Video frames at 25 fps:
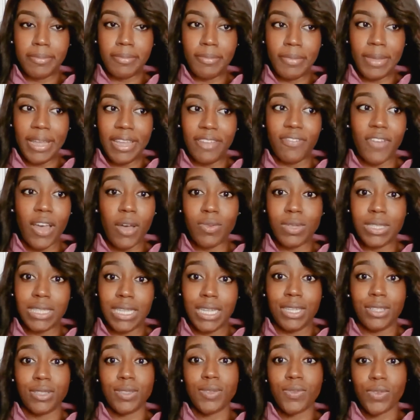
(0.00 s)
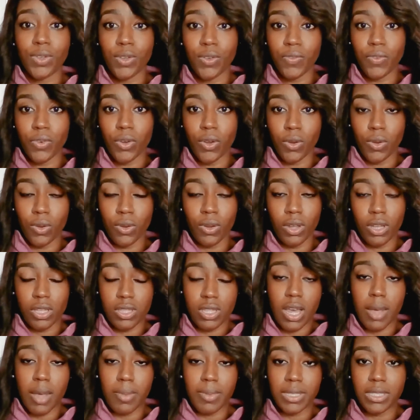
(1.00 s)
if I was interviewing for a
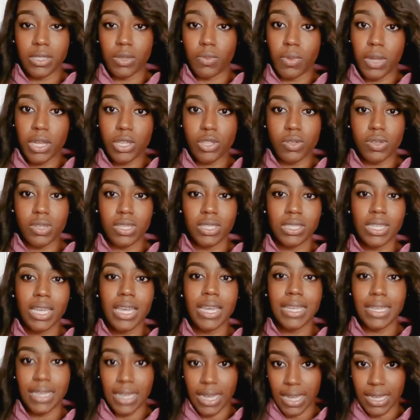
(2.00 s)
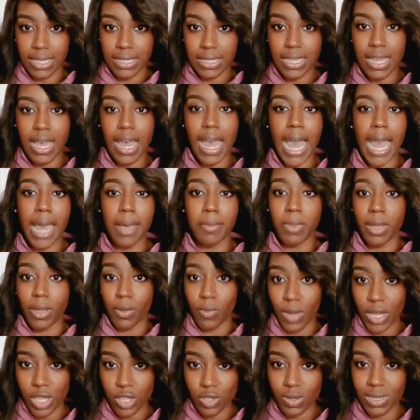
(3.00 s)
job as a waitress, yes, I'm a
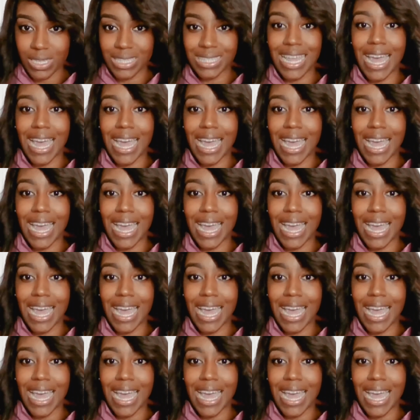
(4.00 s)
waitress.